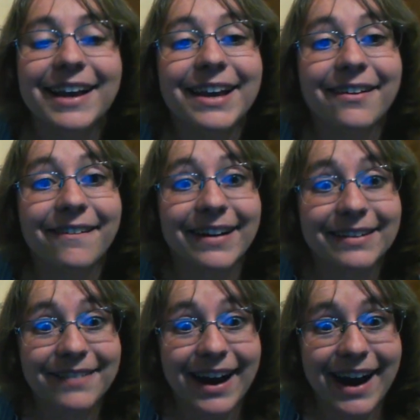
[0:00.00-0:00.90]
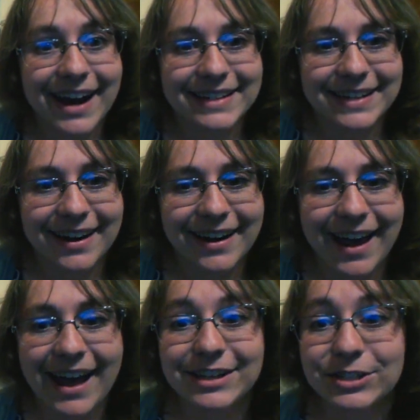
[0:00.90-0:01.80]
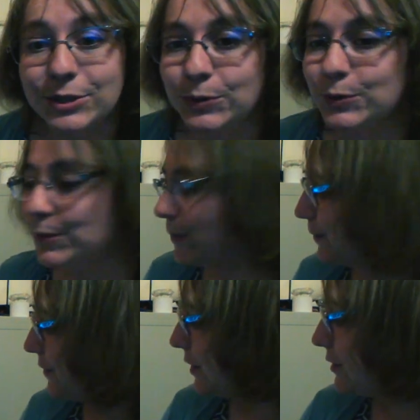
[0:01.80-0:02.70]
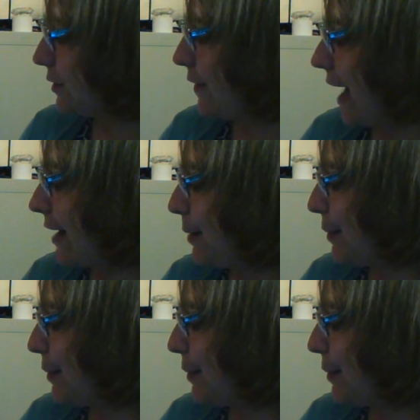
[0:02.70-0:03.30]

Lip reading: You're right, I started at 2. So that